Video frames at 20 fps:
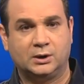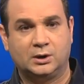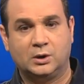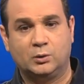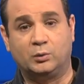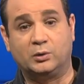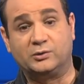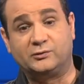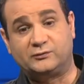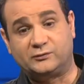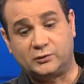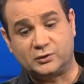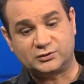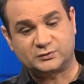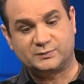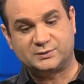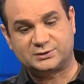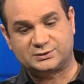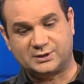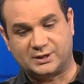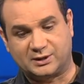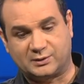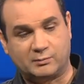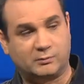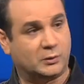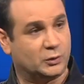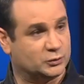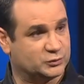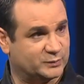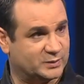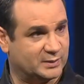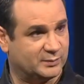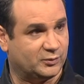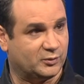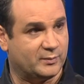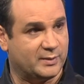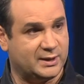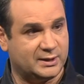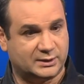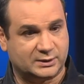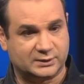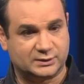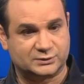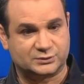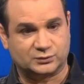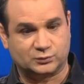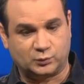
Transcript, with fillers: Well, the first mistake most people make is